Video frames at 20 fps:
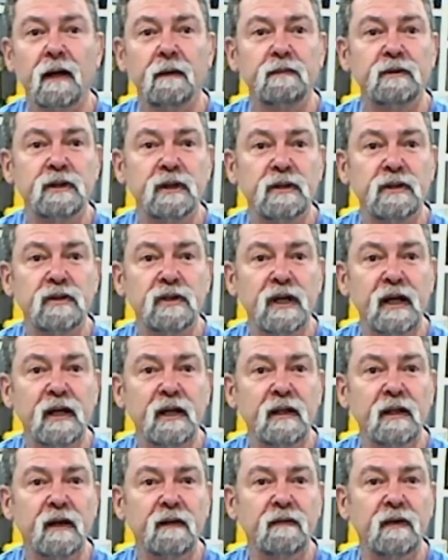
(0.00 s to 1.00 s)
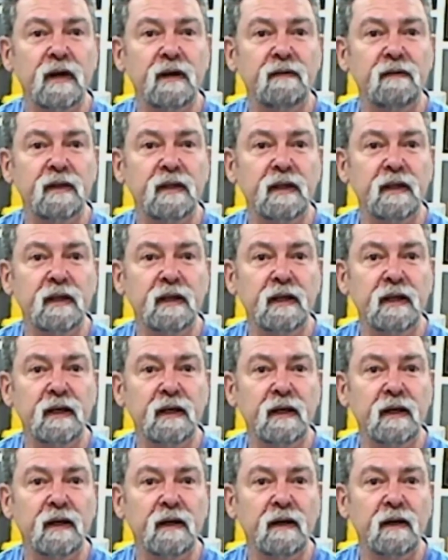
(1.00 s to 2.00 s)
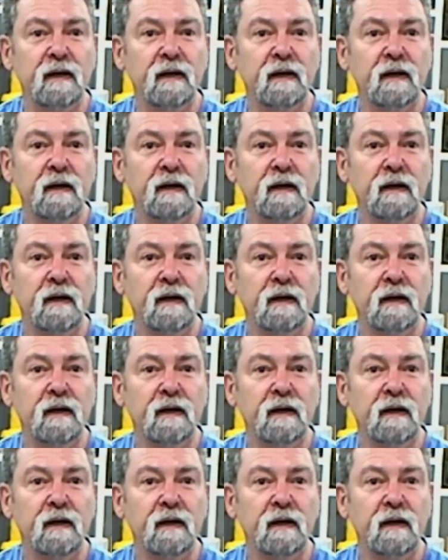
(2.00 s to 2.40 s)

I'm just checking that I've got everything here.